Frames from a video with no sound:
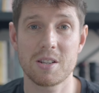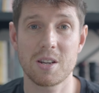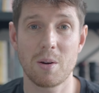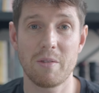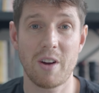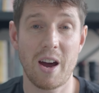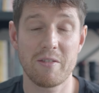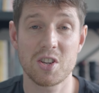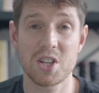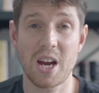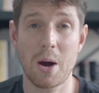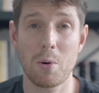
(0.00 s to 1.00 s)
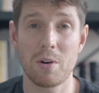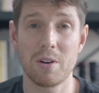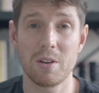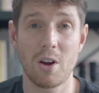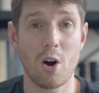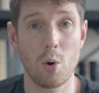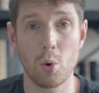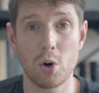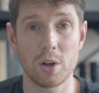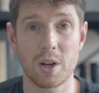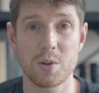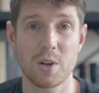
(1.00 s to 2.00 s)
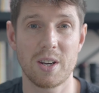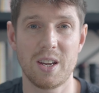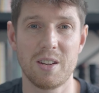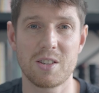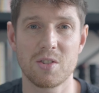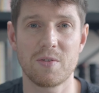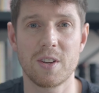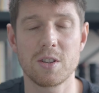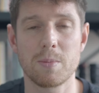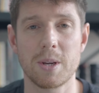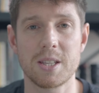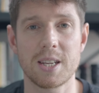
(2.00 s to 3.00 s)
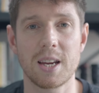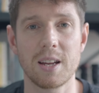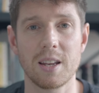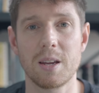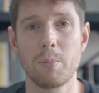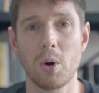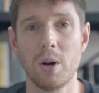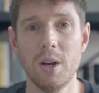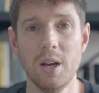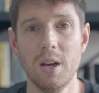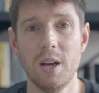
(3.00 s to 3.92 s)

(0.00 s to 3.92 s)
So if I have a shower and the hot water goes on it, it just feels a bit tingly, but